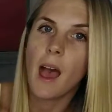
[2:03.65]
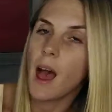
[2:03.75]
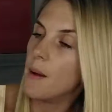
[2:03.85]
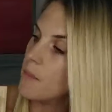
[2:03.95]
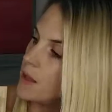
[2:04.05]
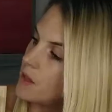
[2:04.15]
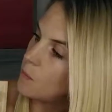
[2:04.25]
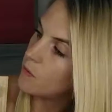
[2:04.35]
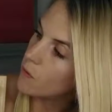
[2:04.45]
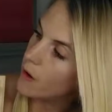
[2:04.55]
And then
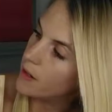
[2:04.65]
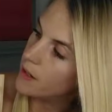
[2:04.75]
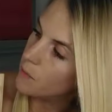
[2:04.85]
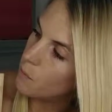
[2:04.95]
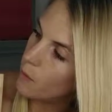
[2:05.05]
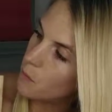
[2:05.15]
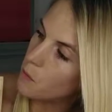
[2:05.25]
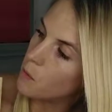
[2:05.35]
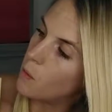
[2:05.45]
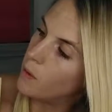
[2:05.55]
we've got what we
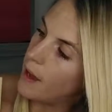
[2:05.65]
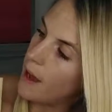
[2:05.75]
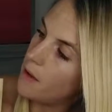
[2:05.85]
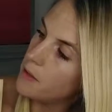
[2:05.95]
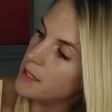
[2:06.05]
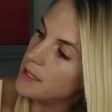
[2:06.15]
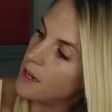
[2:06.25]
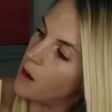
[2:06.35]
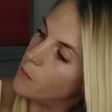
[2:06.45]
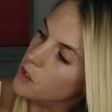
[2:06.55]
would call a healthy
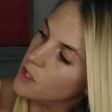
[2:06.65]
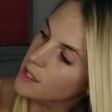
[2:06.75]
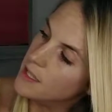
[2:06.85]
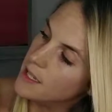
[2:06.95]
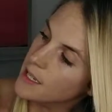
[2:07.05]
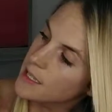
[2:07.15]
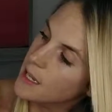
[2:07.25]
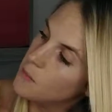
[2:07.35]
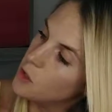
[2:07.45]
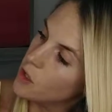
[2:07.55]
cell, which you can see has
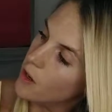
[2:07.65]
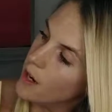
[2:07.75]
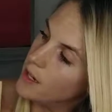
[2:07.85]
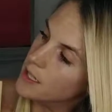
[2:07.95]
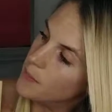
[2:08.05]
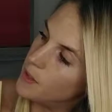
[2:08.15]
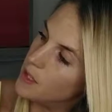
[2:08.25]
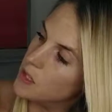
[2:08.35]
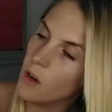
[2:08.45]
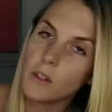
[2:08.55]
some sugar in it, but
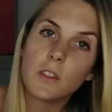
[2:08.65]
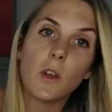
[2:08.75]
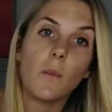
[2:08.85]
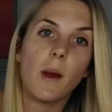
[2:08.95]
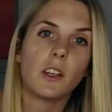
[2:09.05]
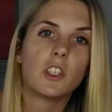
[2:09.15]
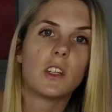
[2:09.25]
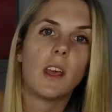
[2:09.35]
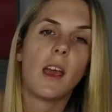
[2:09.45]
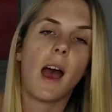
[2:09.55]
there's not so
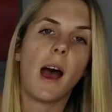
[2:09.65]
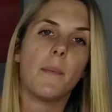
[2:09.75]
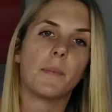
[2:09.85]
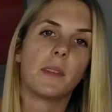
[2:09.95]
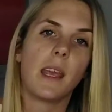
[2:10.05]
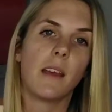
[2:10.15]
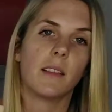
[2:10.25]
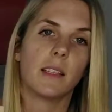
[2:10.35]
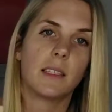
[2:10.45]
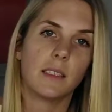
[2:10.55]
much there
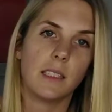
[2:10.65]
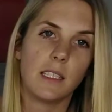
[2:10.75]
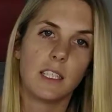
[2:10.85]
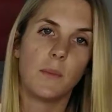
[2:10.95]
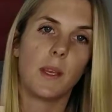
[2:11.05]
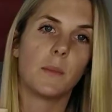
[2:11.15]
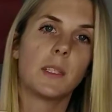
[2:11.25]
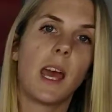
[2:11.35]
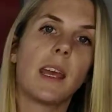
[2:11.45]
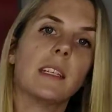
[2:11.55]
that still needs to be
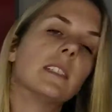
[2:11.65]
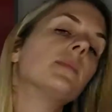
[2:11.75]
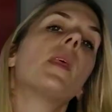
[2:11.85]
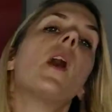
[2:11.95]
obtained.